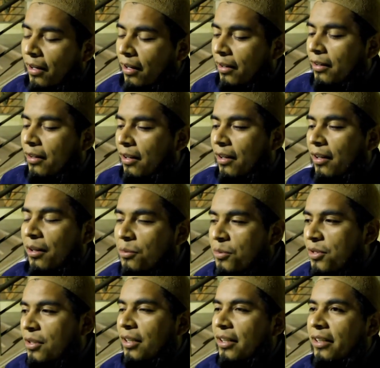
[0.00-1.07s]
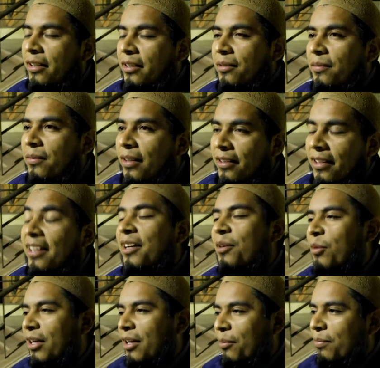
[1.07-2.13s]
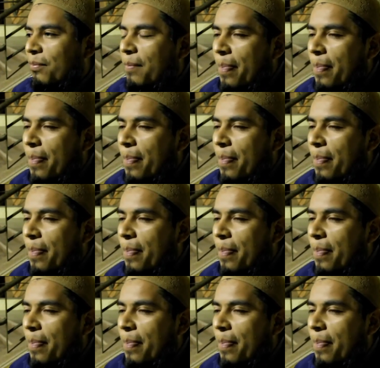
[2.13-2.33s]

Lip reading: and we start eating. And then I woke up.